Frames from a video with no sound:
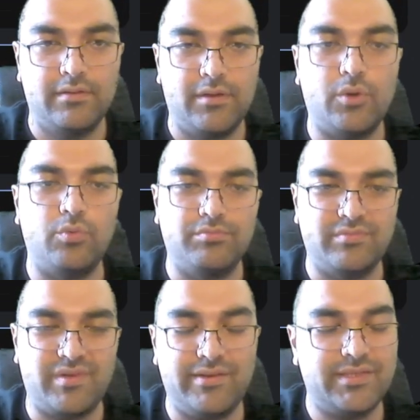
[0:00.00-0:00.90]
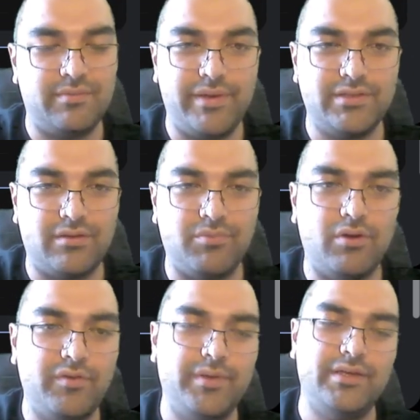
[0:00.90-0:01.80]
Oh, I said based on
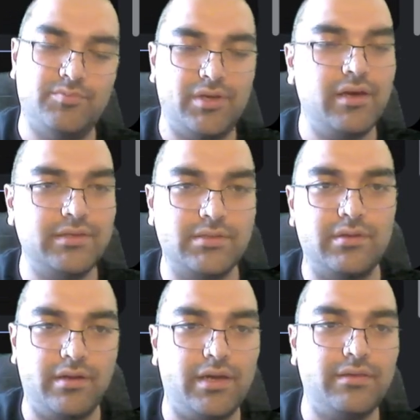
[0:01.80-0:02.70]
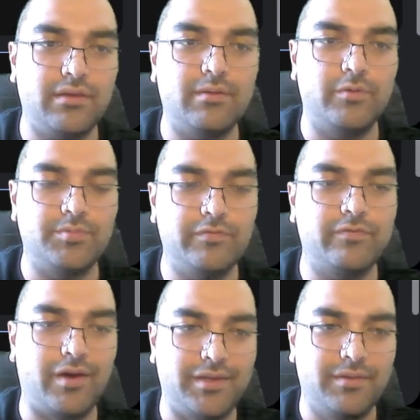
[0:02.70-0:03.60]
above image, but I think it would be
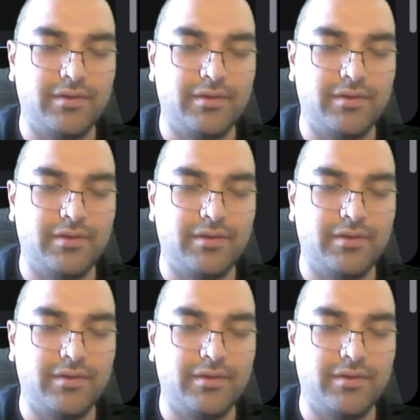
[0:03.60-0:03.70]
fine.